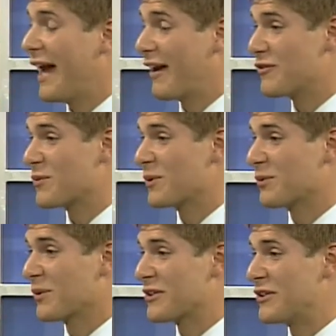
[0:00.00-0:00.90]
after World
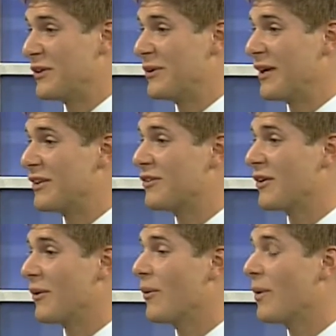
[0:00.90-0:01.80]
War II, oh, and
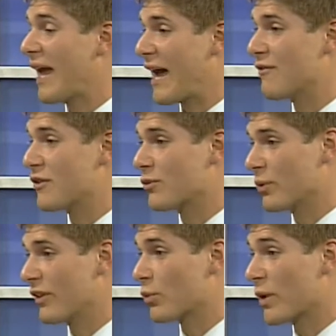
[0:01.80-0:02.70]
so we have this
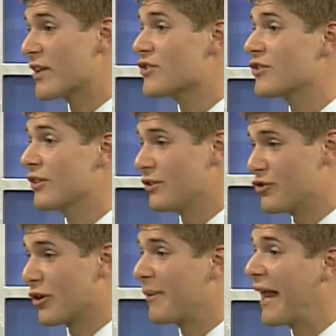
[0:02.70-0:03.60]
really rich
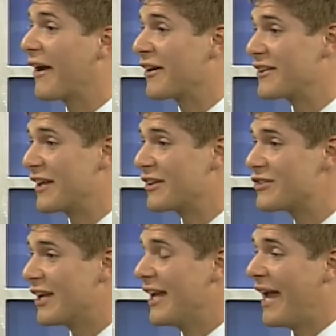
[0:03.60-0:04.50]
German heritage.
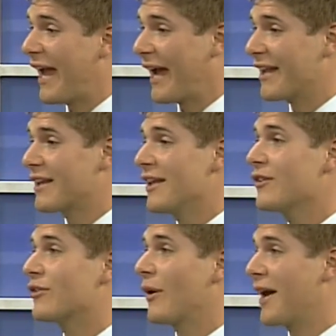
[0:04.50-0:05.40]
Okay. And
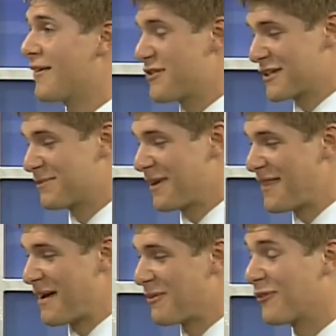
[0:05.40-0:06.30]
so I have to
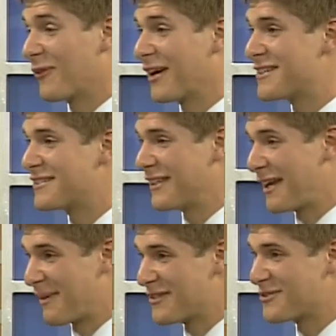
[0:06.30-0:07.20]
explain that before I
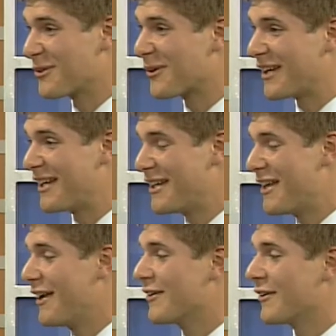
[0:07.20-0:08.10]
say my story. Mm
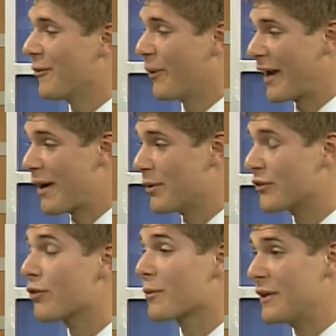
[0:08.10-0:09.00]
when I
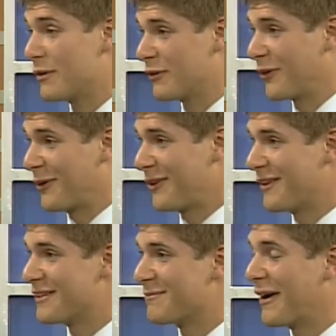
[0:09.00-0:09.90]
was three years old, mm
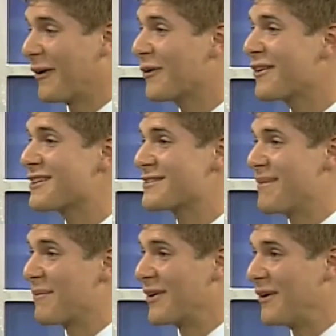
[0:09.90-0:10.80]
-hmm. my earliest
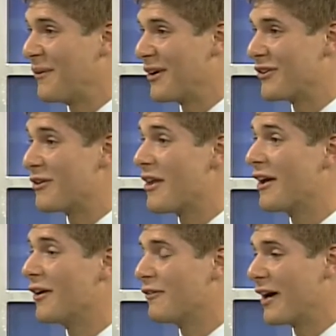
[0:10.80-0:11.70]
memory was
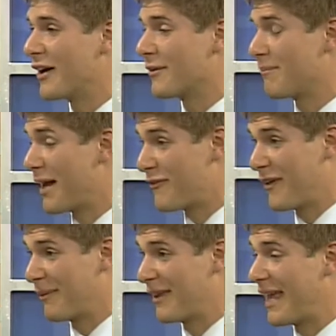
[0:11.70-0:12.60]
of uh, my
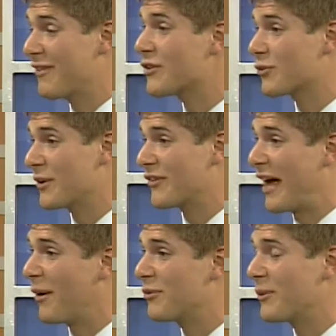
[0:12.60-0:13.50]
family in the Swiss
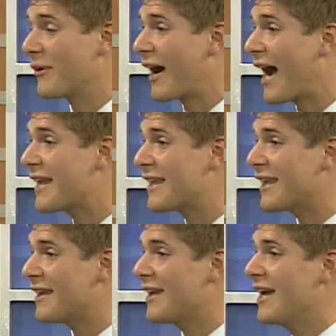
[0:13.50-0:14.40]
Alps. We were okay.
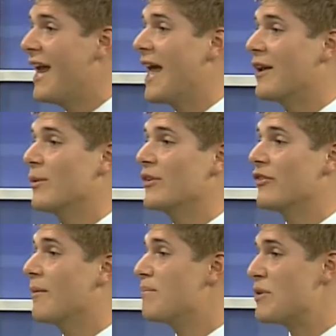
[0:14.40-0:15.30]
hiking, and it
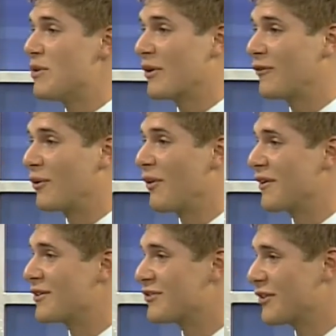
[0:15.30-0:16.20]
was okay. beautiful.
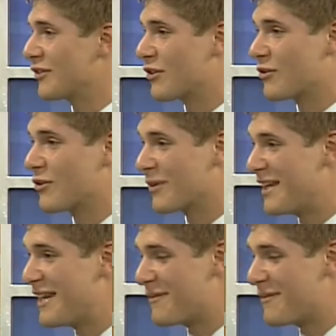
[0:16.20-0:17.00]
There was just you know, green.